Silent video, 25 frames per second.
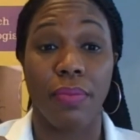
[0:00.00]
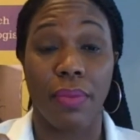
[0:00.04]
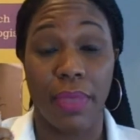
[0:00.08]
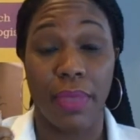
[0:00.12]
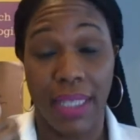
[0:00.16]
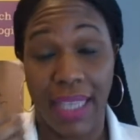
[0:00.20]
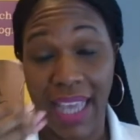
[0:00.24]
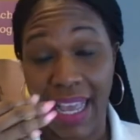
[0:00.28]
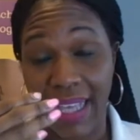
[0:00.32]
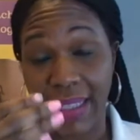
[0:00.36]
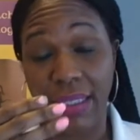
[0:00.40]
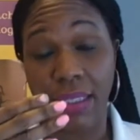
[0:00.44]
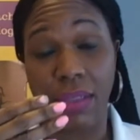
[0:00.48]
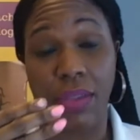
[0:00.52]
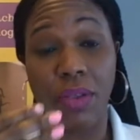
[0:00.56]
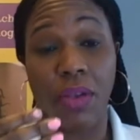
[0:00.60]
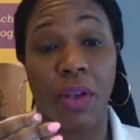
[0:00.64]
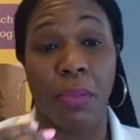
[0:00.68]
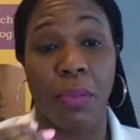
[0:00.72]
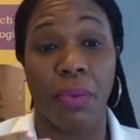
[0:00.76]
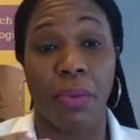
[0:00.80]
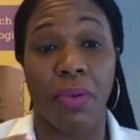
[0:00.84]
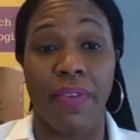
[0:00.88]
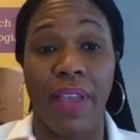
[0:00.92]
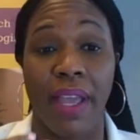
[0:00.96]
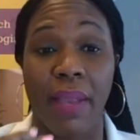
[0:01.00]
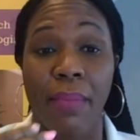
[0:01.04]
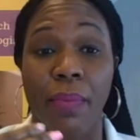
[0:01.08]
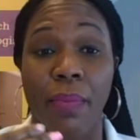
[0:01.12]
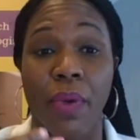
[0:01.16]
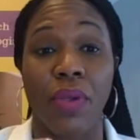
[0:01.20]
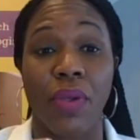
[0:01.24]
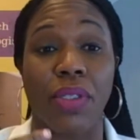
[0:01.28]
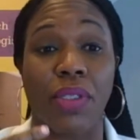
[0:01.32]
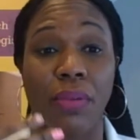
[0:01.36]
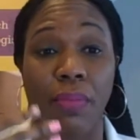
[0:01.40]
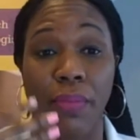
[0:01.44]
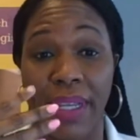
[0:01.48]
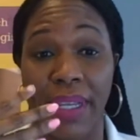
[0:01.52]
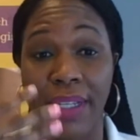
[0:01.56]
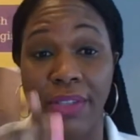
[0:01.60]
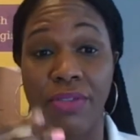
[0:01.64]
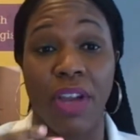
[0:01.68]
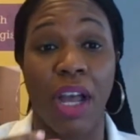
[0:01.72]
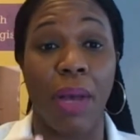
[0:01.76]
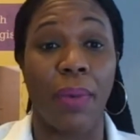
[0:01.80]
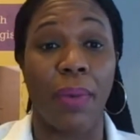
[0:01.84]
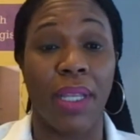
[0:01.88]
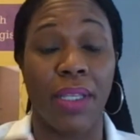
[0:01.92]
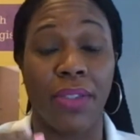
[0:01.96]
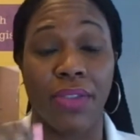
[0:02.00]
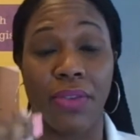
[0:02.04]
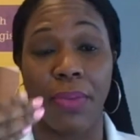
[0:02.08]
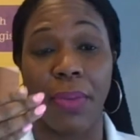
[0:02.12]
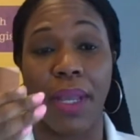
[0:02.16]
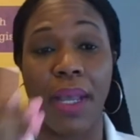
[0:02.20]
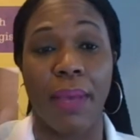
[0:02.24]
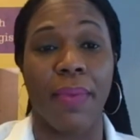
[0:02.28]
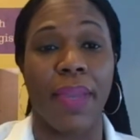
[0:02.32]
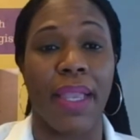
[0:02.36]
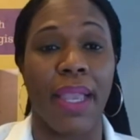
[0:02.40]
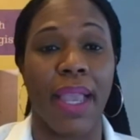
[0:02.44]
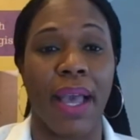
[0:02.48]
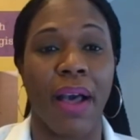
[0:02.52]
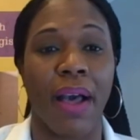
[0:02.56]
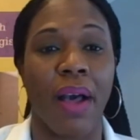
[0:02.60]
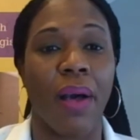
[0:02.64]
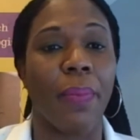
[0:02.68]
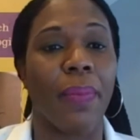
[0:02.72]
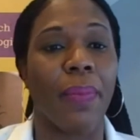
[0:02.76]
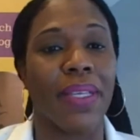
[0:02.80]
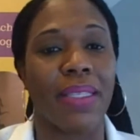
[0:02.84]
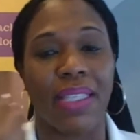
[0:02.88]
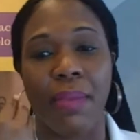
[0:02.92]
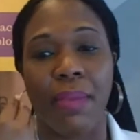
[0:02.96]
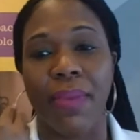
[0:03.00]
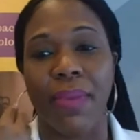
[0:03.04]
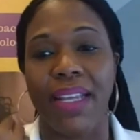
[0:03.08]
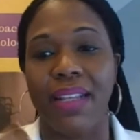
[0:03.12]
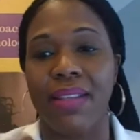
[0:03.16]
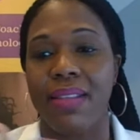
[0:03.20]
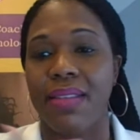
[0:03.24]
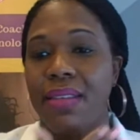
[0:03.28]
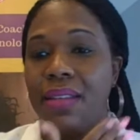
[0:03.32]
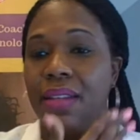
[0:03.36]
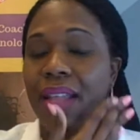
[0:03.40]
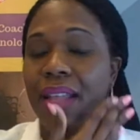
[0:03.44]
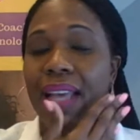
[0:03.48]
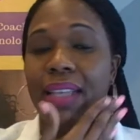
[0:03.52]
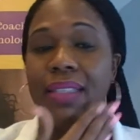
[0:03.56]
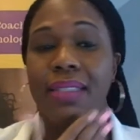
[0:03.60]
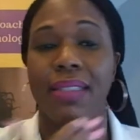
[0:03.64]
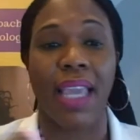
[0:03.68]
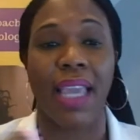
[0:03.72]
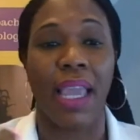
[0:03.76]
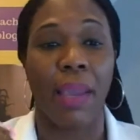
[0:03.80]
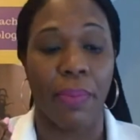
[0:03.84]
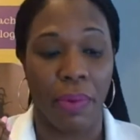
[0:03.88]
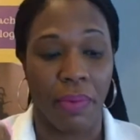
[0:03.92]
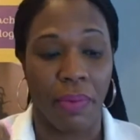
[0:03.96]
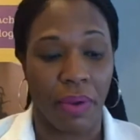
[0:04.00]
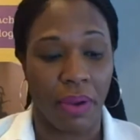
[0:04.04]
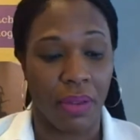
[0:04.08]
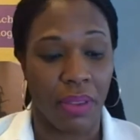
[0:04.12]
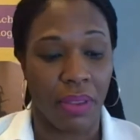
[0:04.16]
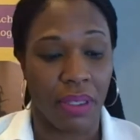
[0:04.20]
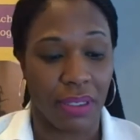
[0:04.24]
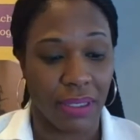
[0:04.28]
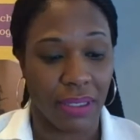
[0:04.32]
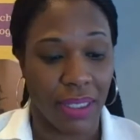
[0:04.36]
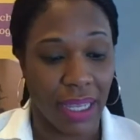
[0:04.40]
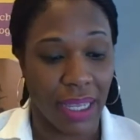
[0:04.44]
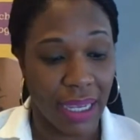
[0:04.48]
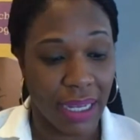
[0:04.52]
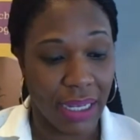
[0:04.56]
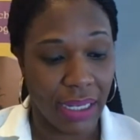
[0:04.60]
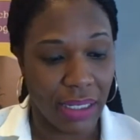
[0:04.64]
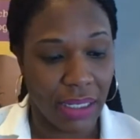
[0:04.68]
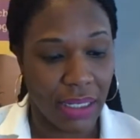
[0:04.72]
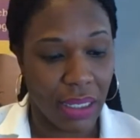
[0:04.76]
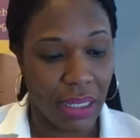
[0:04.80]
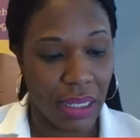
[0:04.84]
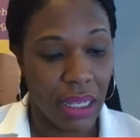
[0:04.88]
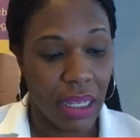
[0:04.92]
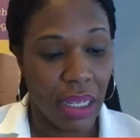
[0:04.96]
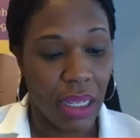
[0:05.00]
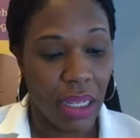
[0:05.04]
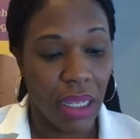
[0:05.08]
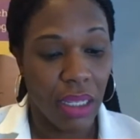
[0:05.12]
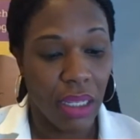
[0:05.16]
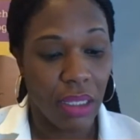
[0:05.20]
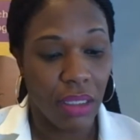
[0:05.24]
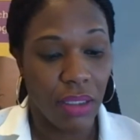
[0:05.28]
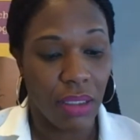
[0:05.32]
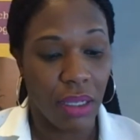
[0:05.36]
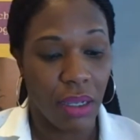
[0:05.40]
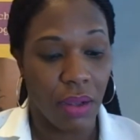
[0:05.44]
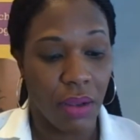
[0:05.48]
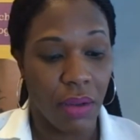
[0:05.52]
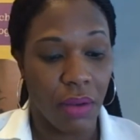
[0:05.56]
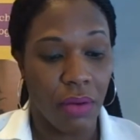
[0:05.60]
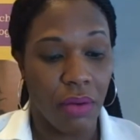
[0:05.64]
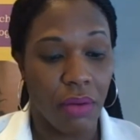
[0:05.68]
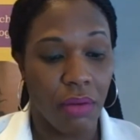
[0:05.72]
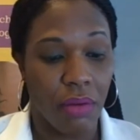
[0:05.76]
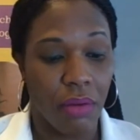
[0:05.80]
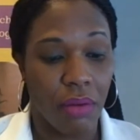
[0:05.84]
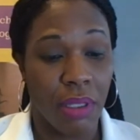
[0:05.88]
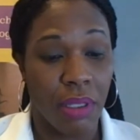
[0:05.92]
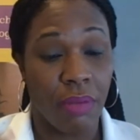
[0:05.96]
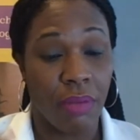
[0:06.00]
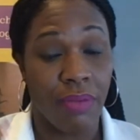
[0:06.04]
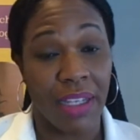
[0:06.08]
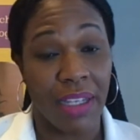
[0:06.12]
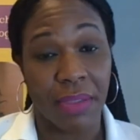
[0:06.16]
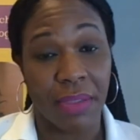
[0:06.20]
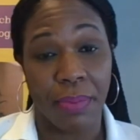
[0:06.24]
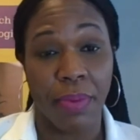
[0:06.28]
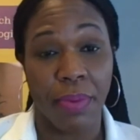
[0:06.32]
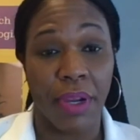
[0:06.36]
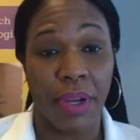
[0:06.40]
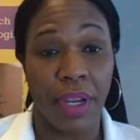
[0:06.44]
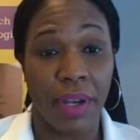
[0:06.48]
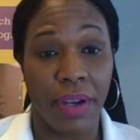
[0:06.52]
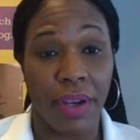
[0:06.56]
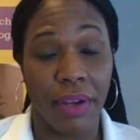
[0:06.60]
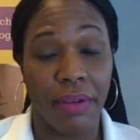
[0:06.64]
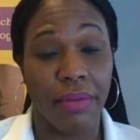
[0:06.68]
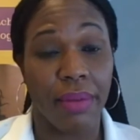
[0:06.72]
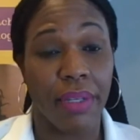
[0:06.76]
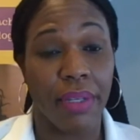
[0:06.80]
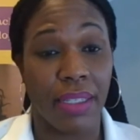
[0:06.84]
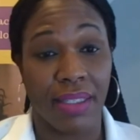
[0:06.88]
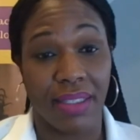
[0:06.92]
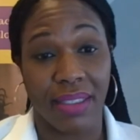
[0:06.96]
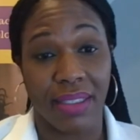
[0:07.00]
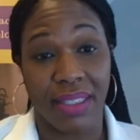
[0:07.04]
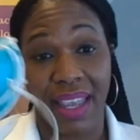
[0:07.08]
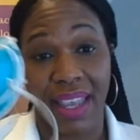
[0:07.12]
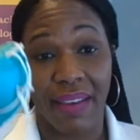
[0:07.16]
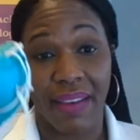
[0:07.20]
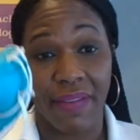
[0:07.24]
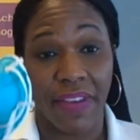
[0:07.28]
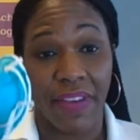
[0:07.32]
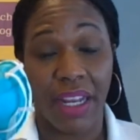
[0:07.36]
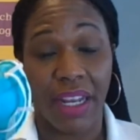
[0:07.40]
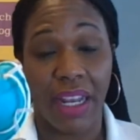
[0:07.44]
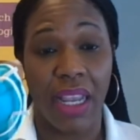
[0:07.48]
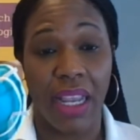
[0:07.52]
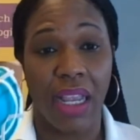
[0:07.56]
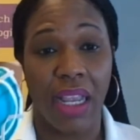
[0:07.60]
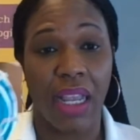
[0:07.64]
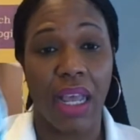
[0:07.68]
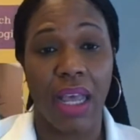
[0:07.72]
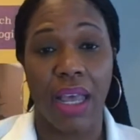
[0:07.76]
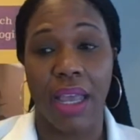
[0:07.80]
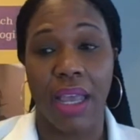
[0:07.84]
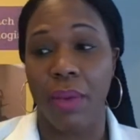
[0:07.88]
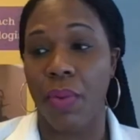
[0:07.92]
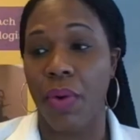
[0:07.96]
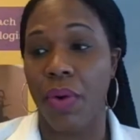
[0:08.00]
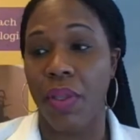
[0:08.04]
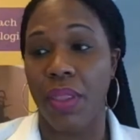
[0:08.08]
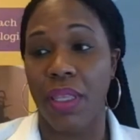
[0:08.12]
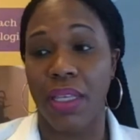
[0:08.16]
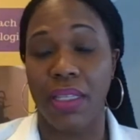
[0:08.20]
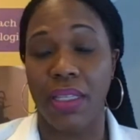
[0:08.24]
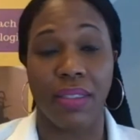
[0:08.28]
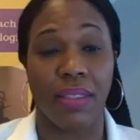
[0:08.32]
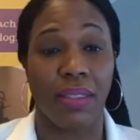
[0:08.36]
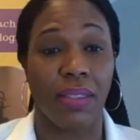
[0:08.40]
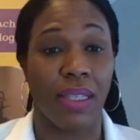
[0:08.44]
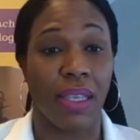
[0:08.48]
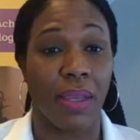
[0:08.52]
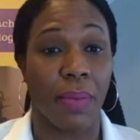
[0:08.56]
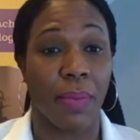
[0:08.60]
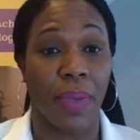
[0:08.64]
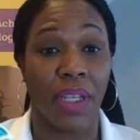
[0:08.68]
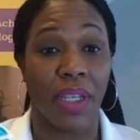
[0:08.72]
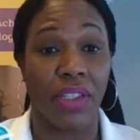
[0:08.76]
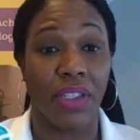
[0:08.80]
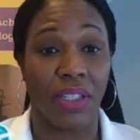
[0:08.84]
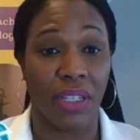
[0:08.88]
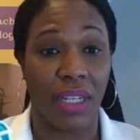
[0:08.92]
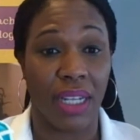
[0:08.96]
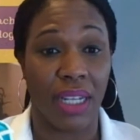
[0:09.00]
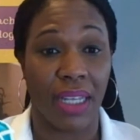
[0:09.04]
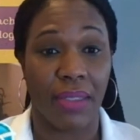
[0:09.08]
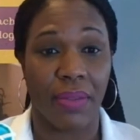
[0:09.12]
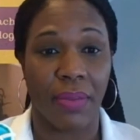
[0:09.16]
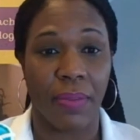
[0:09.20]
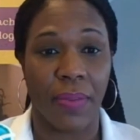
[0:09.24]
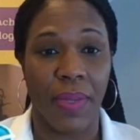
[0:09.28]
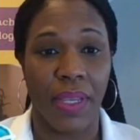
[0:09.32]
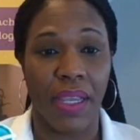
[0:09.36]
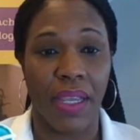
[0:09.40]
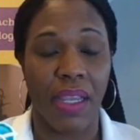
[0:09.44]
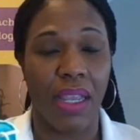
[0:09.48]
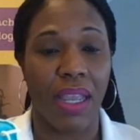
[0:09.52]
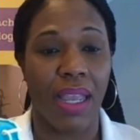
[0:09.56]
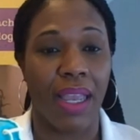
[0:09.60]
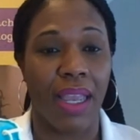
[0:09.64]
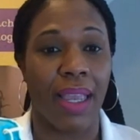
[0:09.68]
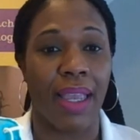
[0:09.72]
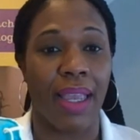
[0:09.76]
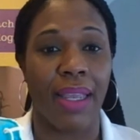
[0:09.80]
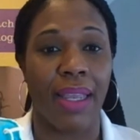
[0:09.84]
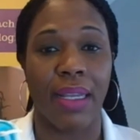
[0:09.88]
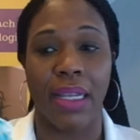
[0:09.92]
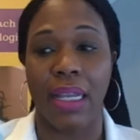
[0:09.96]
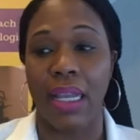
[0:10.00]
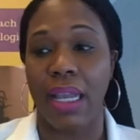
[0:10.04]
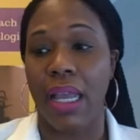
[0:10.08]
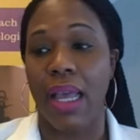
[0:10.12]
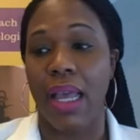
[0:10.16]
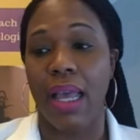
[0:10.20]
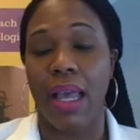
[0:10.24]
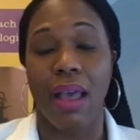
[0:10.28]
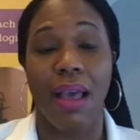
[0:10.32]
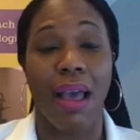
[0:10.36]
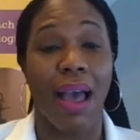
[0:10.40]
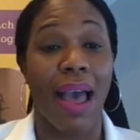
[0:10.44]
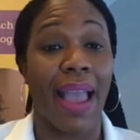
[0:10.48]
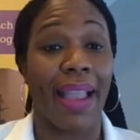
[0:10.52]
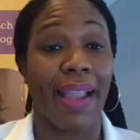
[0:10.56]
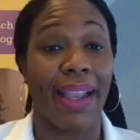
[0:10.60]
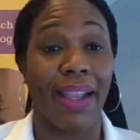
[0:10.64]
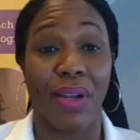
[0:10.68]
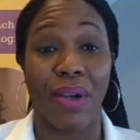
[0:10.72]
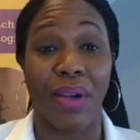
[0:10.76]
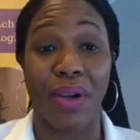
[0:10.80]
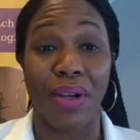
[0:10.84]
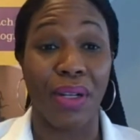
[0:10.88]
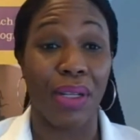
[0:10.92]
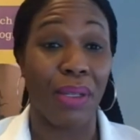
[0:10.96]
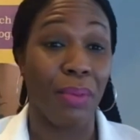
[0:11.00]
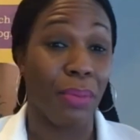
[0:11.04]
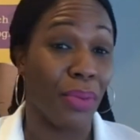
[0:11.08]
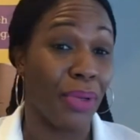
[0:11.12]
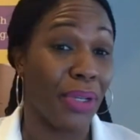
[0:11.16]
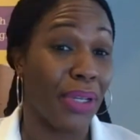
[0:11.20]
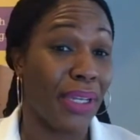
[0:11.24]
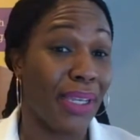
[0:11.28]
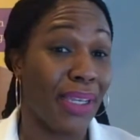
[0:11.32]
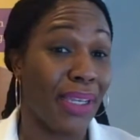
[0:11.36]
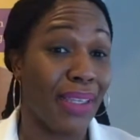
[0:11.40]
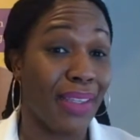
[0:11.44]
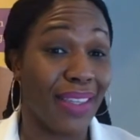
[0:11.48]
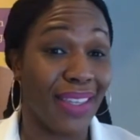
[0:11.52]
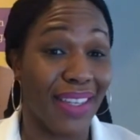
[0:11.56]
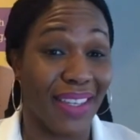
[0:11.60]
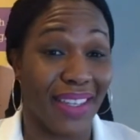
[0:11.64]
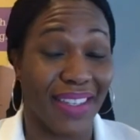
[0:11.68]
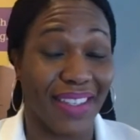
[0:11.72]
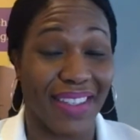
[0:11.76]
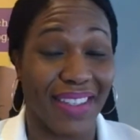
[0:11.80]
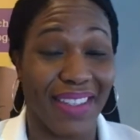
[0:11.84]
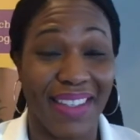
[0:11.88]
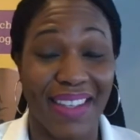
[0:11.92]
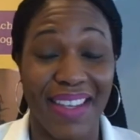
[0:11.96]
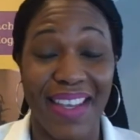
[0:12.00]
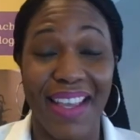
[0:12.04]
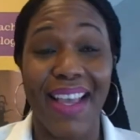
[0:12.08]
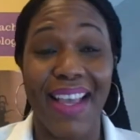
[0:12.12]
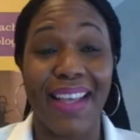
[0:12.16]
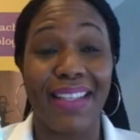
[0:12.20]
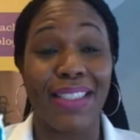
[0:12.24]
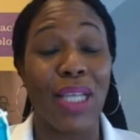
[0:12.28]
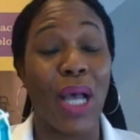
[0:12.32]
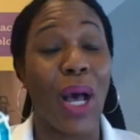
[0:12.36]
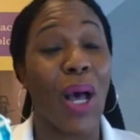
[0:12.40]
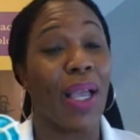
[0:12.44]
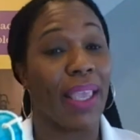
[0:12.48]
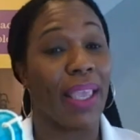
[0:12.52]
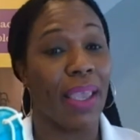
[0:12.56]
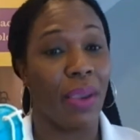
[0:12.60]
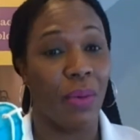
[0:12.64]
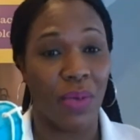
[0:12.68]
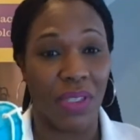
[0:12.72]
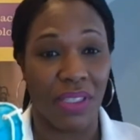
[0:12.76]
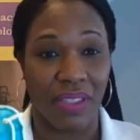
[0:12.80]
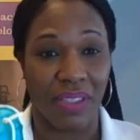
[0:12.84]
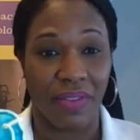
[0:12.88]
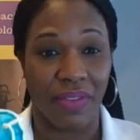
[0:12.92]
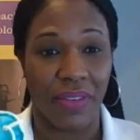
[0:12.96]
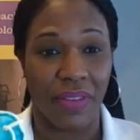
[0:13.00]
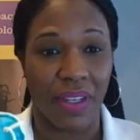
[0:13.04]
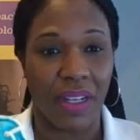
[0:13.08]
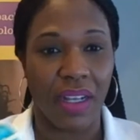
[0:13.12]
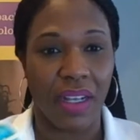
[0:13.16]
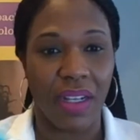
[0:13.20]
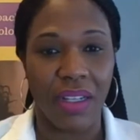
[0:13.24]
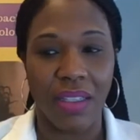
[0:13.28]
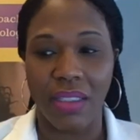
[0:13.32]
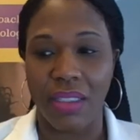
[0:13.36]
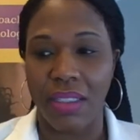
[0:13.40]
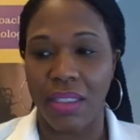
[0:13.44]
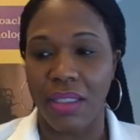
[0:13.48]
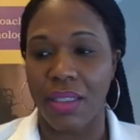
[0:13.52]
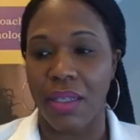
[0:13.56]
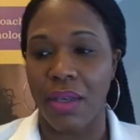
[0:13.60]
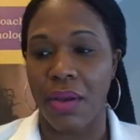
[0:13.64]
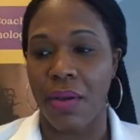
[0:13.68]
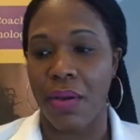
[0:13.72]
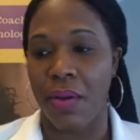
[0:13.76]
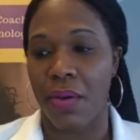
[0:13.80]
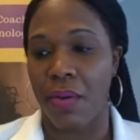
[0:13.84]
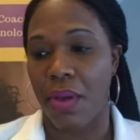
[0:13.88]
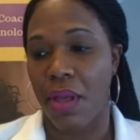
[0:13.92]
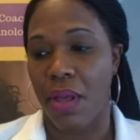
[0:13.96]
yes, it's going to prevent most of my droplets from coming out, but some can still escape around the sides. So the respirator is tight fitting. I wore this to see a patient last week and I could hardly breathe. Talking was difficult. So